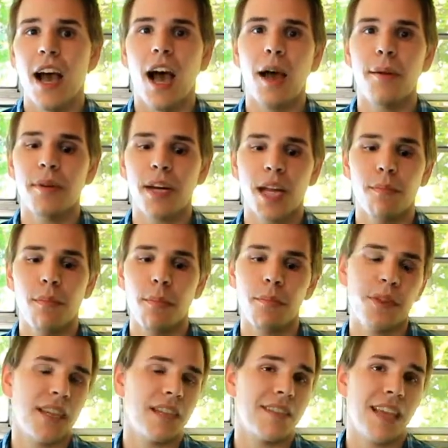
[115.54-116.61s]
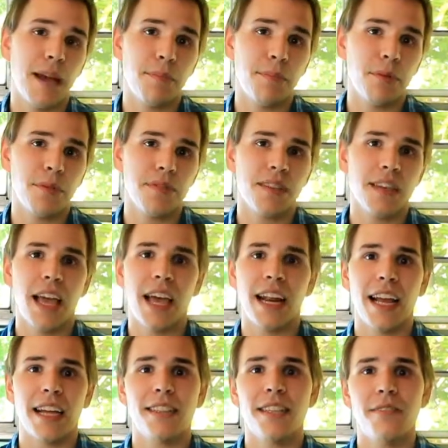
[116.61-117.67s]
I'm gonna come up with examples and
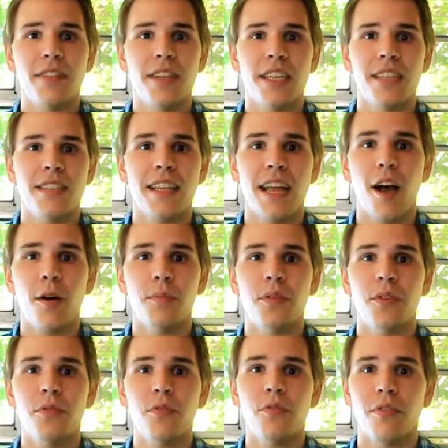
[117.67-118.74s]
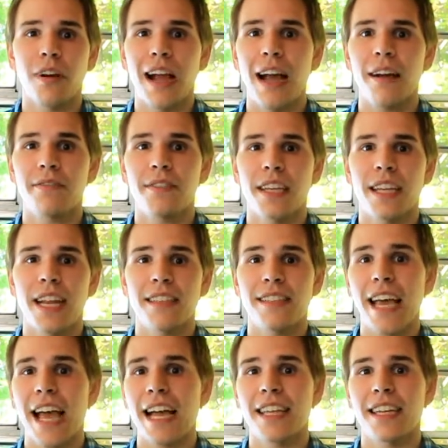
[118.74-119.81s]
activities to help you craft an
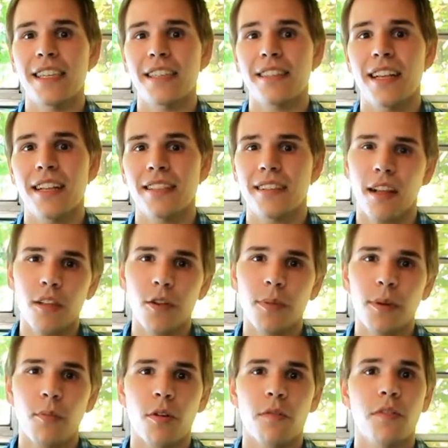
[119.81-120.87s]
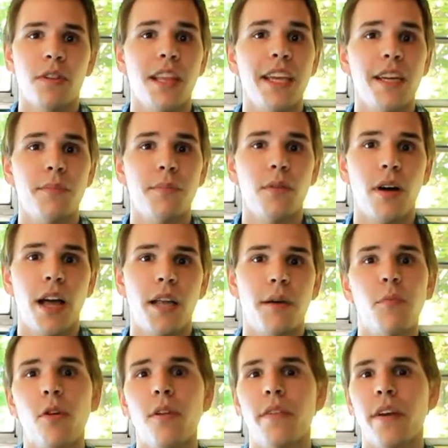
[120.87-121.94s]
antagonist that's a little bit more relatable and
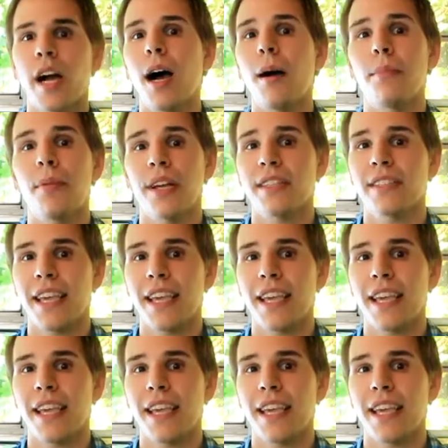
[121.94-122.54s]
more of a complex